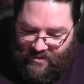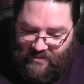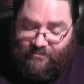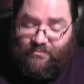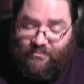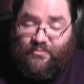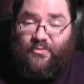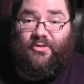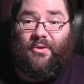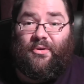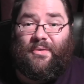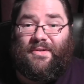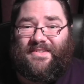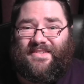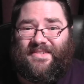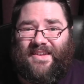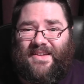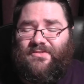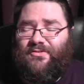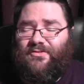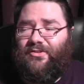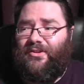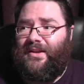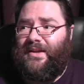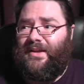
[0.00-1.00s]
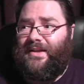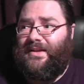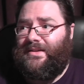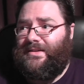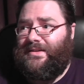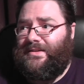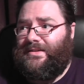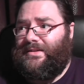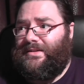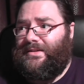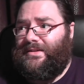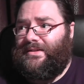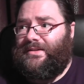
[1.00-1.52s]
So essentially
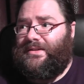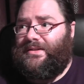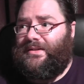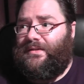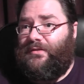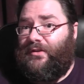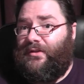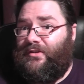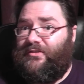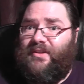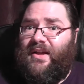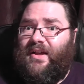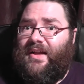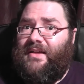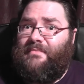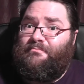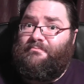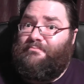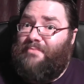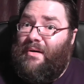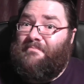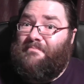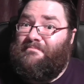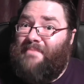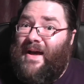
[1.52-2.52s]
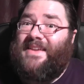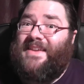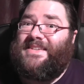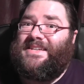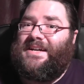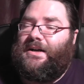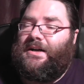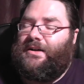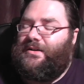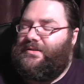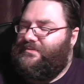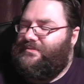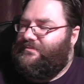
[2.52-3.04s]
the same, but
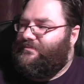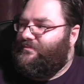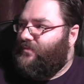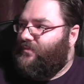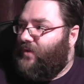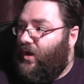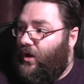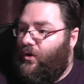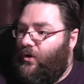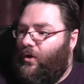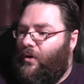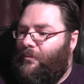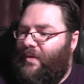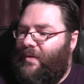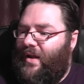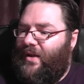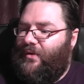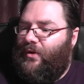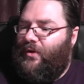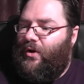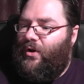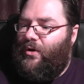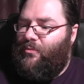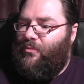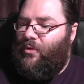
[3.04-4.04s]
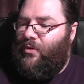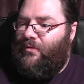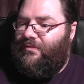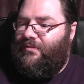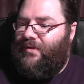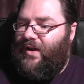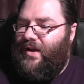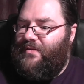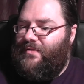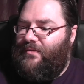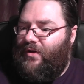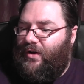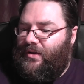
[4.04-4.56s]
better. A lot better, a lot more
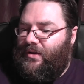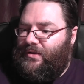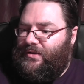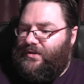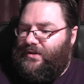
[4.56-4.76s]
flavour.